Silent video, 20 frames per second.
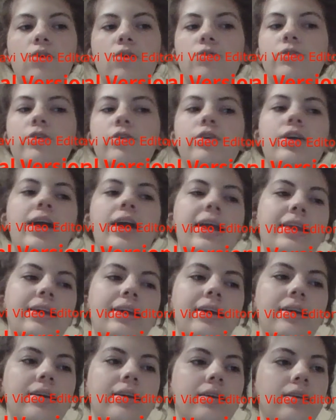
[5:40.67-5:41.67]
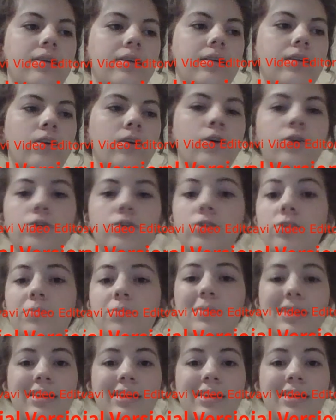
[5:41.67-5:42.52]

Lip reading: over any hurdles,